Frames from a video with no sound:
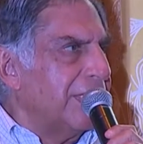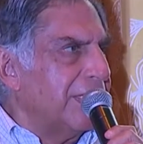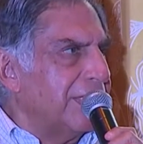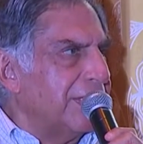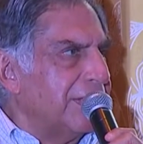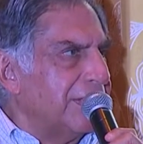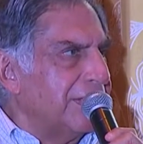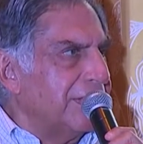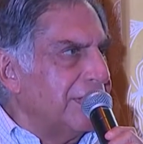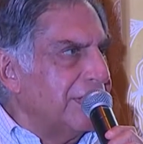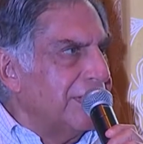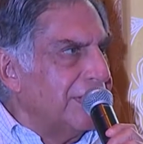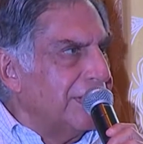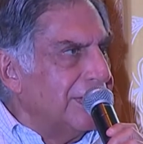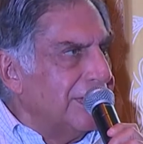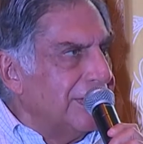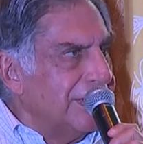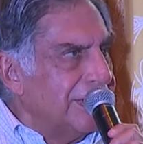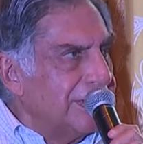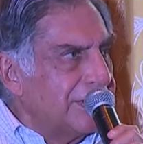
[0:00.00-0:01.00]
And
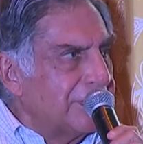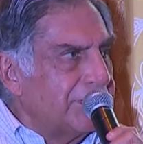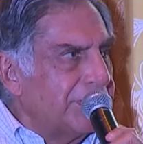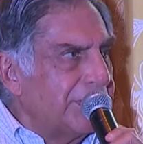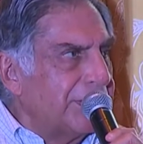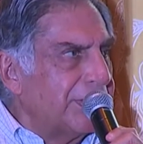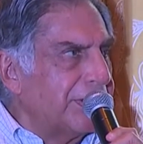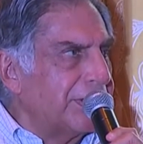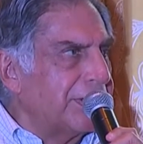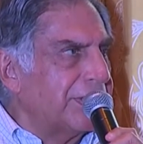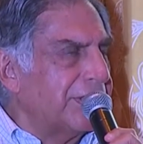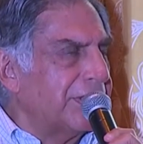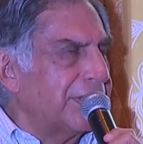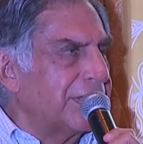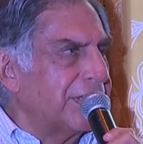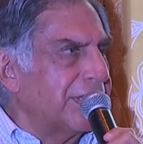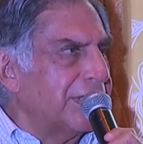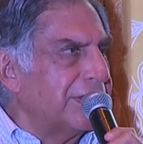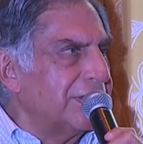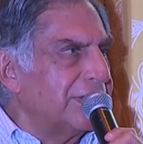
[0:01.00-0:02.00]
in this particular
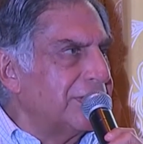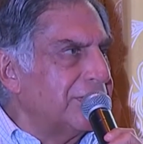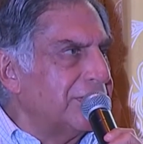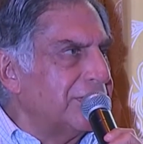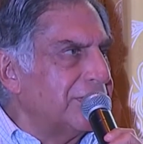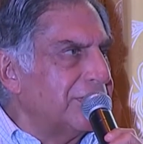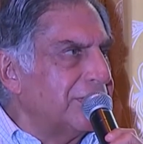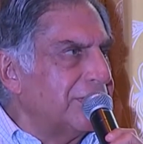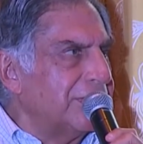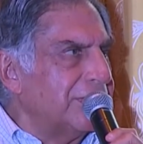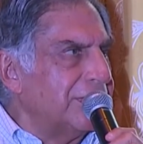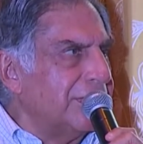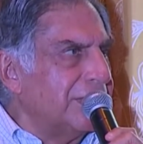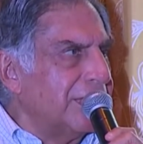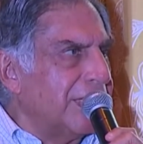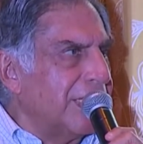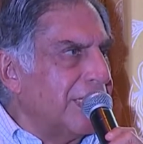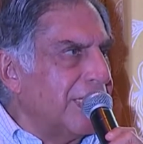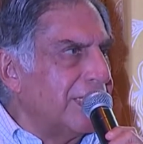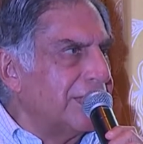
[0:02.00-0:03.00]
case, you
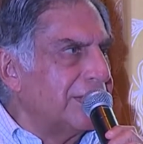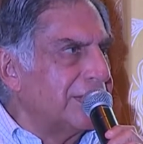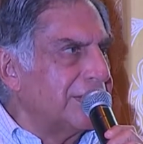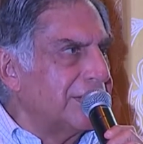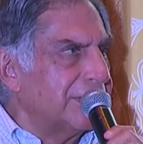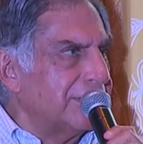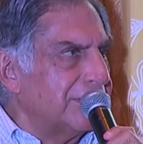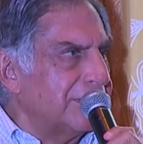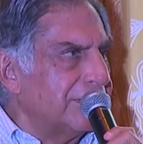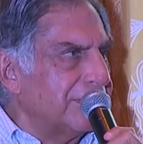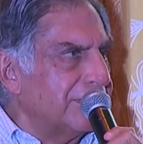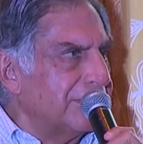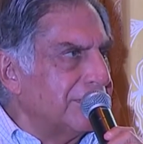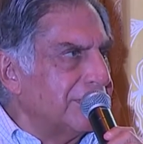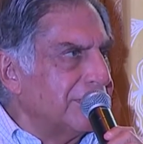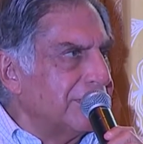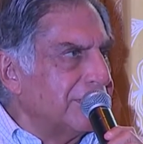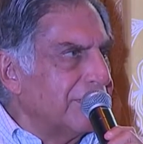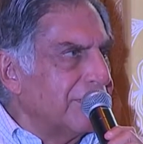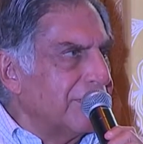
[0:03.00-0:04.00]
had some
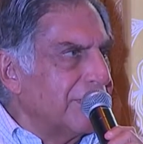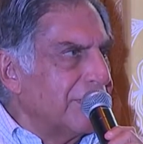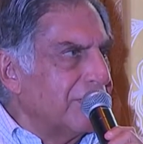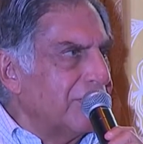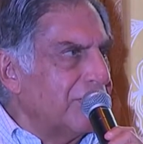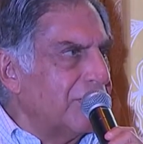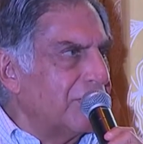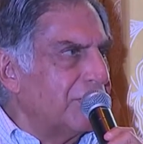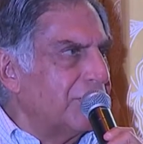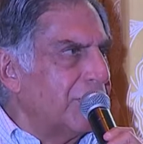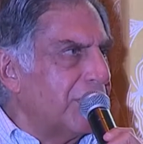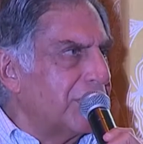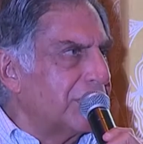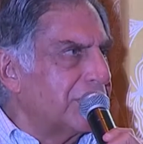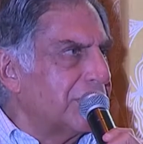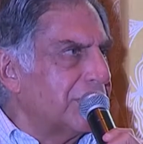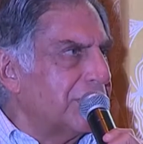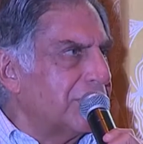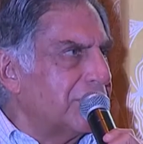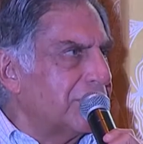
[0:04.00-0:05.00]

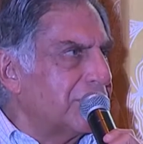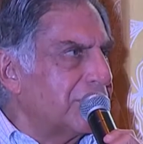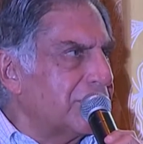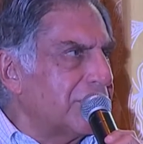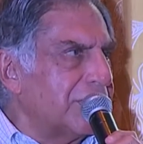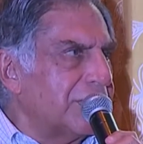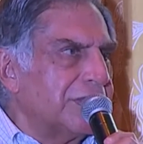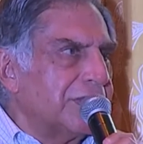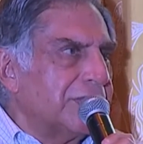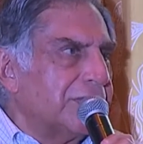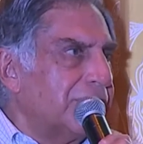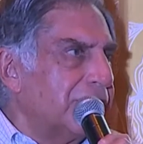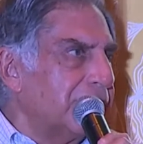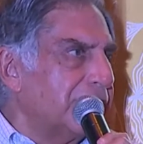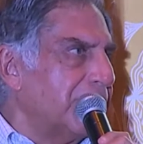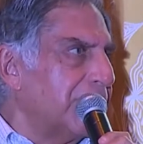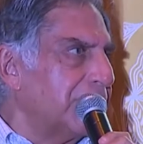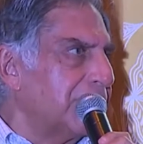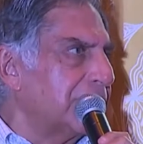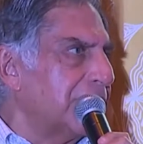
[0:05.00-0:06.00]
roadblocks that you saw, and the
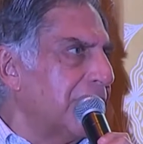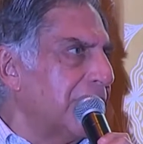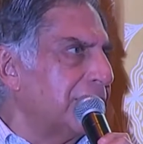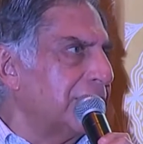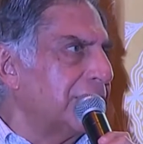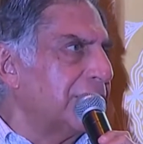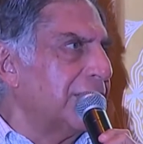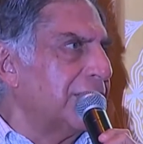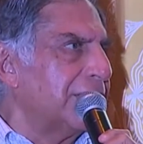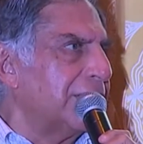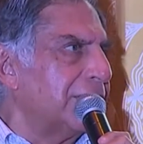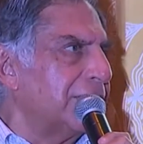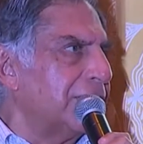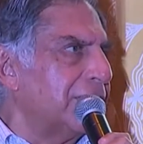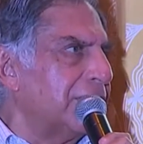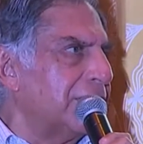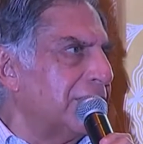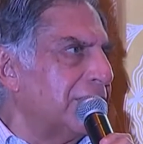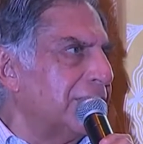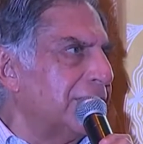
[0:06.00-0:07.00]
roadblocks aren't there at
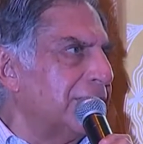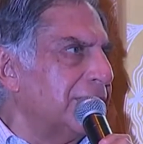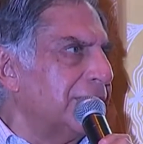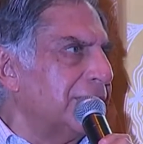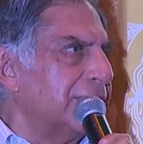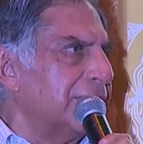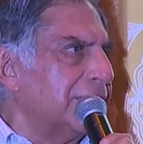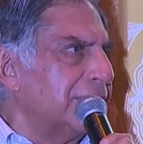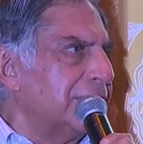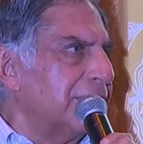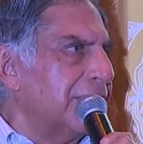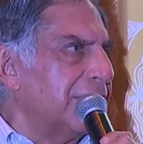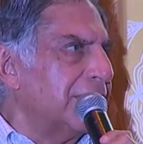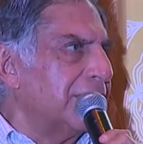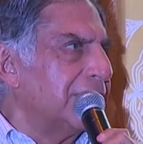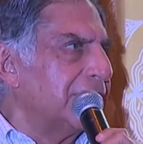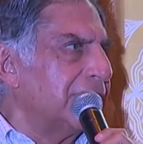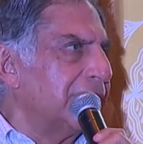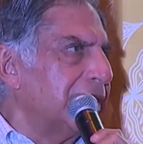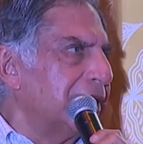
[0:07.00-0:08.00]
all.
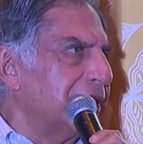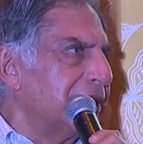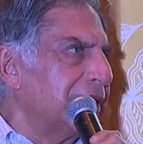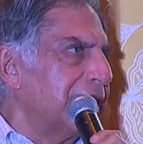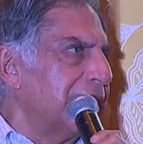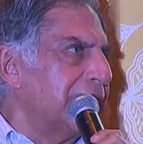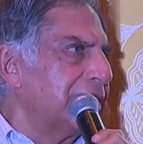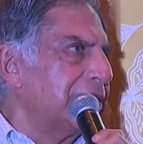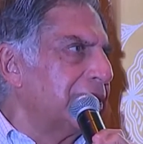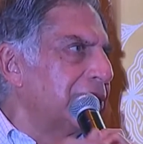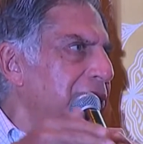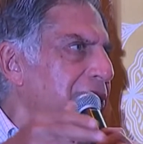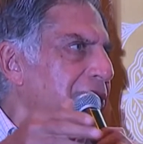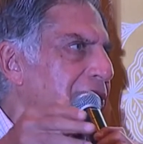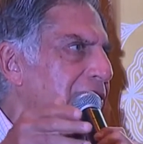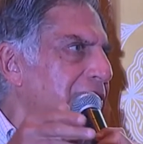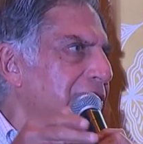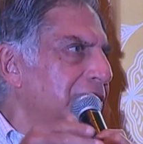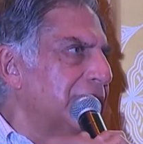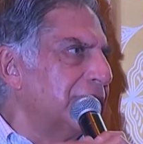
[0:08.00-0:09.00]
And the thing sails
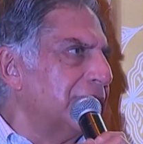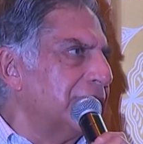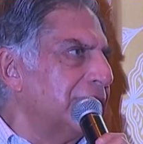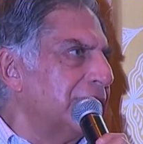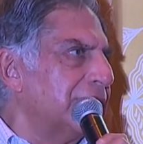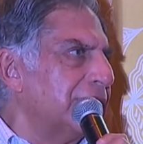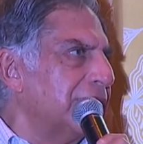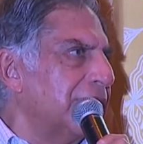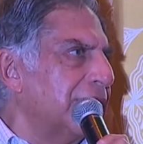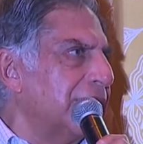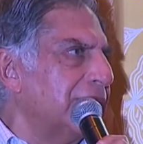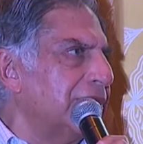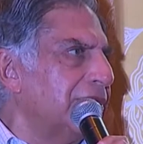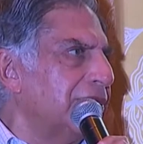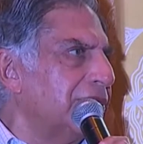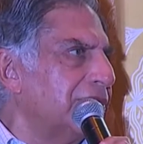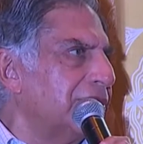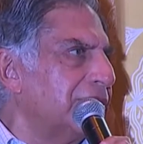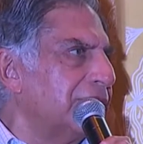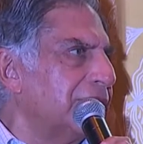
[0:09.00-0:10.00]
through, and
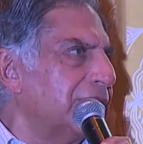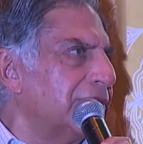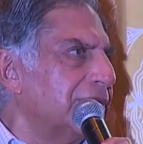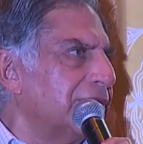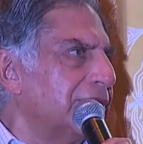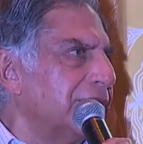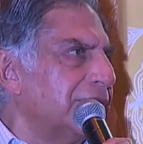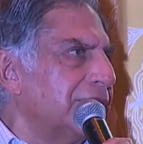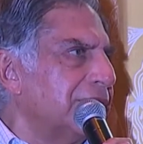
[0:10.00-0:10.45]
you